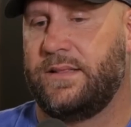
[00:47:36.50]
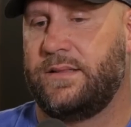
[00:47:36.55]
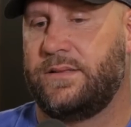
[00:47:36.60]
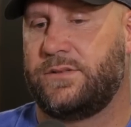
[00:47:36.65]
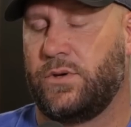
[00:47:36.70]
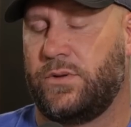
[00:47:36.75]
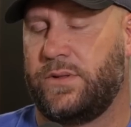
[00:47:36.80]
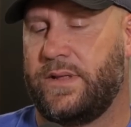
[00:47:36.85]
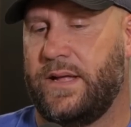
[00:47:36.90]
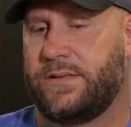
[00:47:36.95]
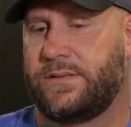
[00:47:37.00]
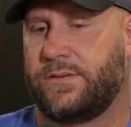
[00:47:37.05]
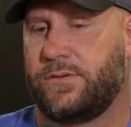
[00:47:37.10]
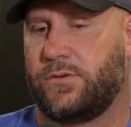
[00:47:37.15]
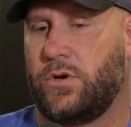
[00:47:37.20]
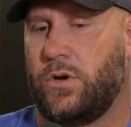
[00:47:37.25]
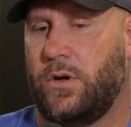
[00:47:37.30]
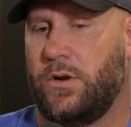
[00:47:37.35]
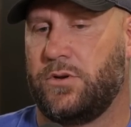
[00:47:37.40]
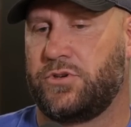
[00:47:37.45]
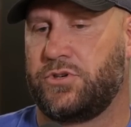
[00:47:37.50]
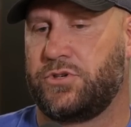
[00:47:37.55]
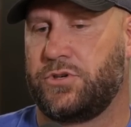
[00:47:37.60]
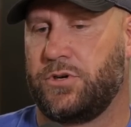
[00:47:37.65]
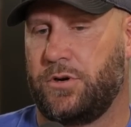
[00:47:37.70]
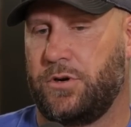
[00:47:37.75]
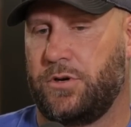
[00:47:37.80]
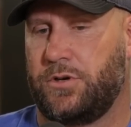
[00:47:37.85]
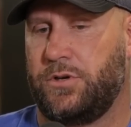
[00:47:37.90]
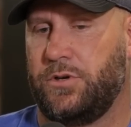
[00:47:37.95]
So that's called a
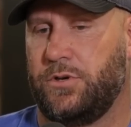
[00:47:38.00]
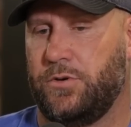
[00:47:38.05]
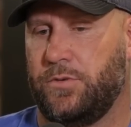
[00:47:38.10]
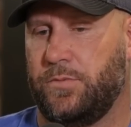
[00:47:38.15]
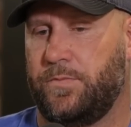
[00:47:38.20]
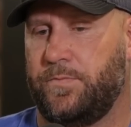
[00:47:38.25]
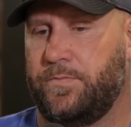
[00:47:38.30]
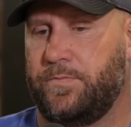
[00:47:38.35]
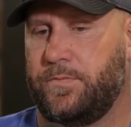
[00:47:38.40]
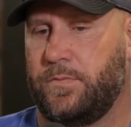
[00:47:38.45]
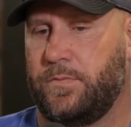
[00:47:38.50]
sugar cube.